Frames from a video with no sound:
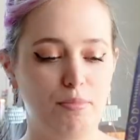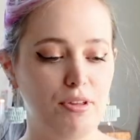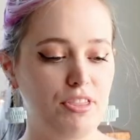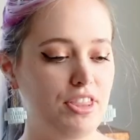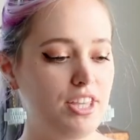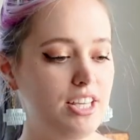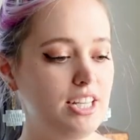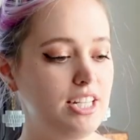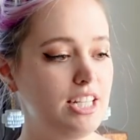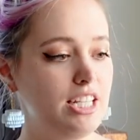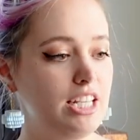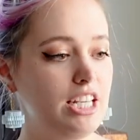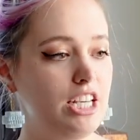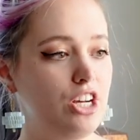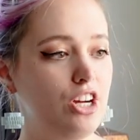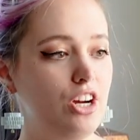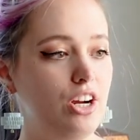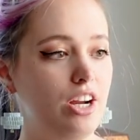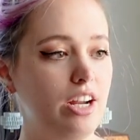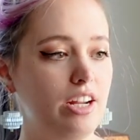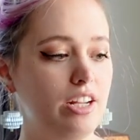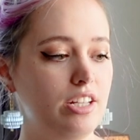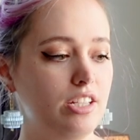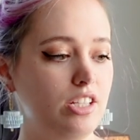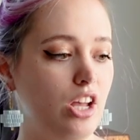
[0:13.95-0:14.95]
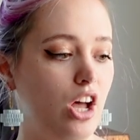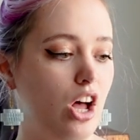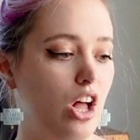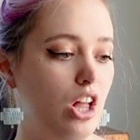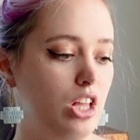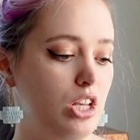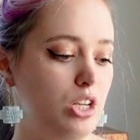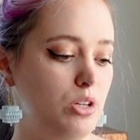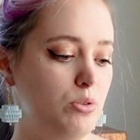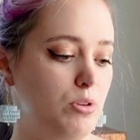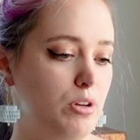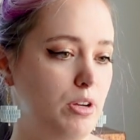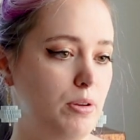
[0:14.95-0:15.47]
But this here is
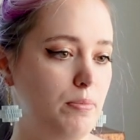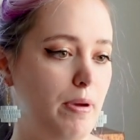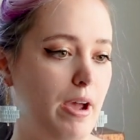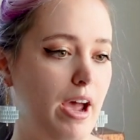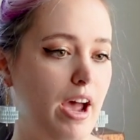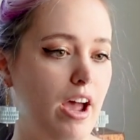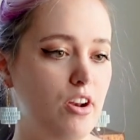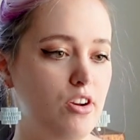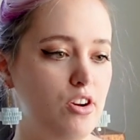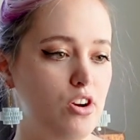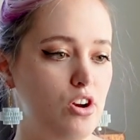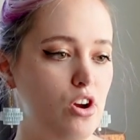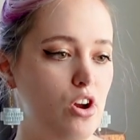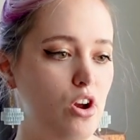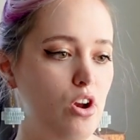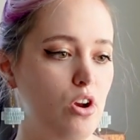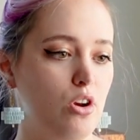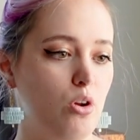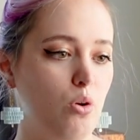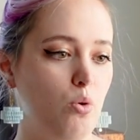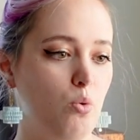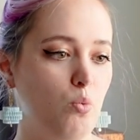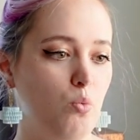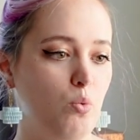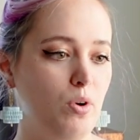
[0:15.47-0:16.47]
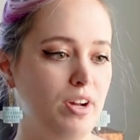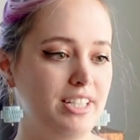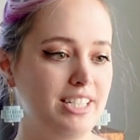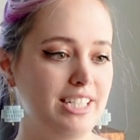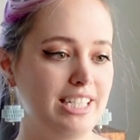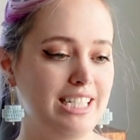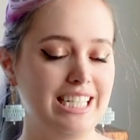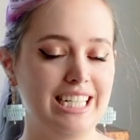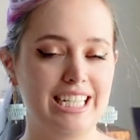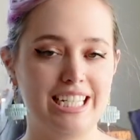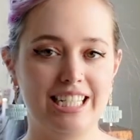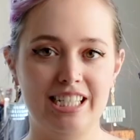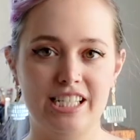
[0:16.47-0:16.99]
Hollywood pattern
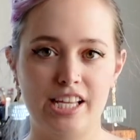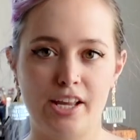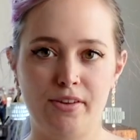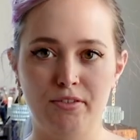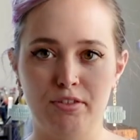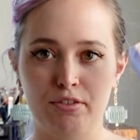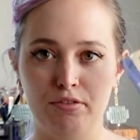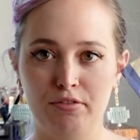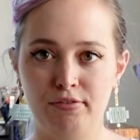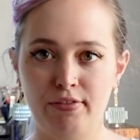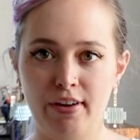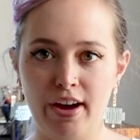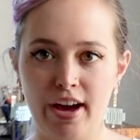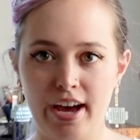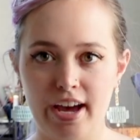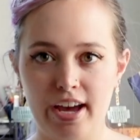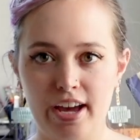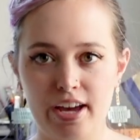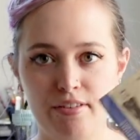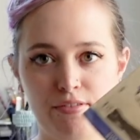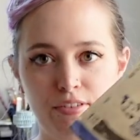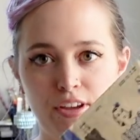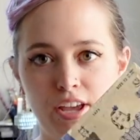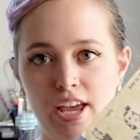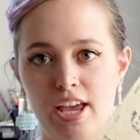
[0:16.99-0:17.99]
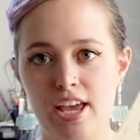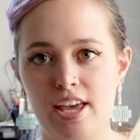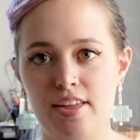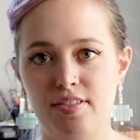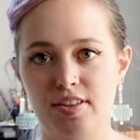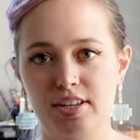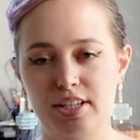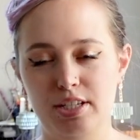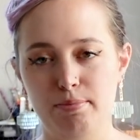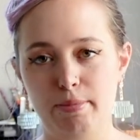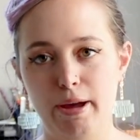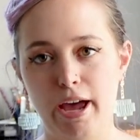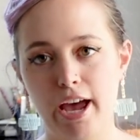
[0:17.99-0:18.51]
1675.
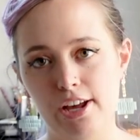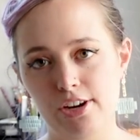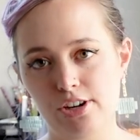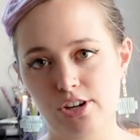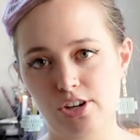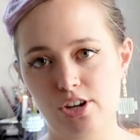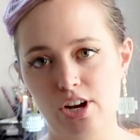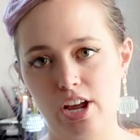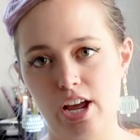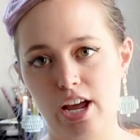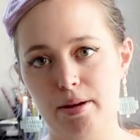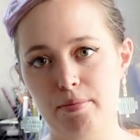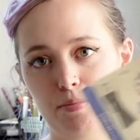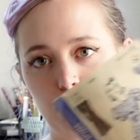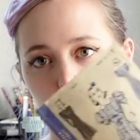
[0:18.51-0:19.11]
This pattern, I